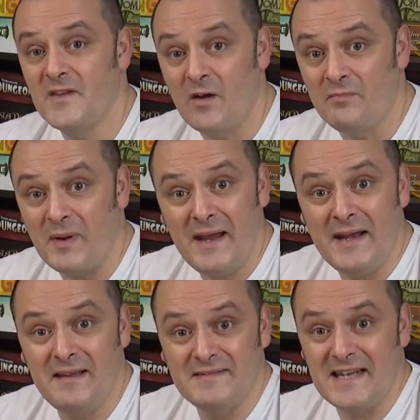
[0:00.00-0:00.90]
So I've
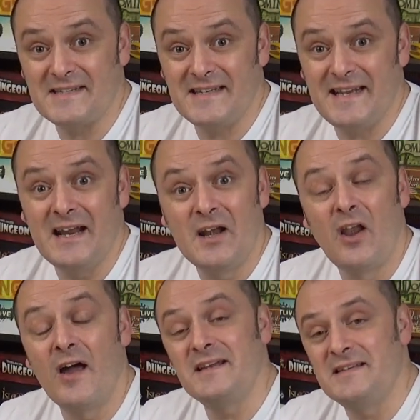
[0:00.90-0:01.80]
played it, tested it,
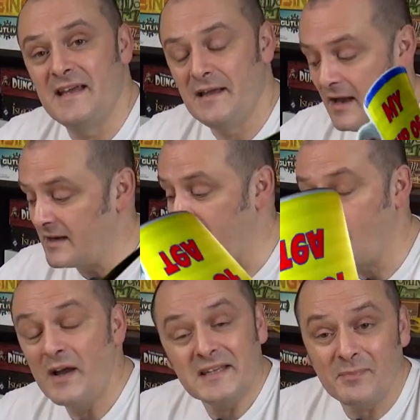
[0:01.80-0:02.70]
liked it. I
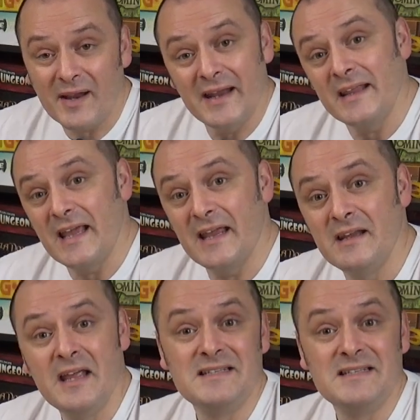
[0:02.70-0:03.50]
can't wait to play it again.